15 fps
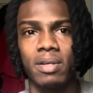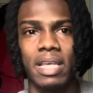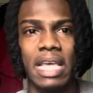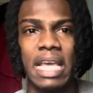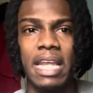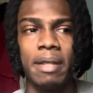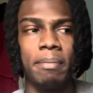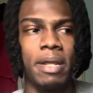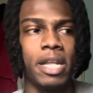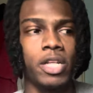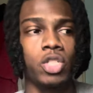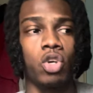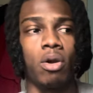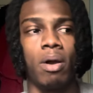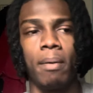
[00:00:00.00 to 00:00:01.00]
80
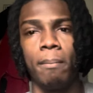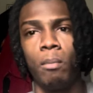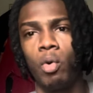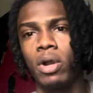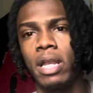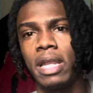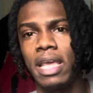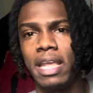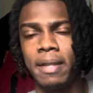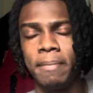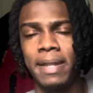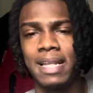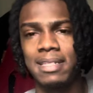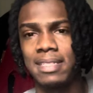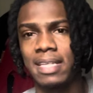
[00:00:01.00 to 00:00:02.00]
minutes or more than 80
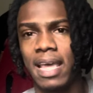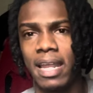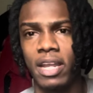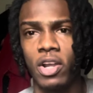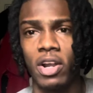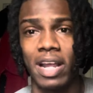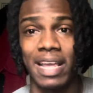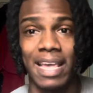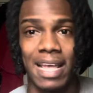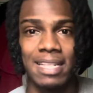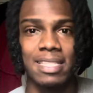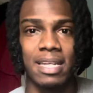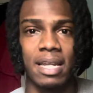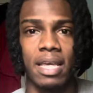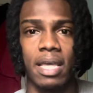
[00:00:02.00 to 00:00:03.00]
minutes again
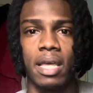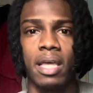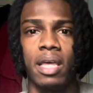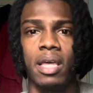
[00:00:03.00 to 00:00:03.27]
tonight.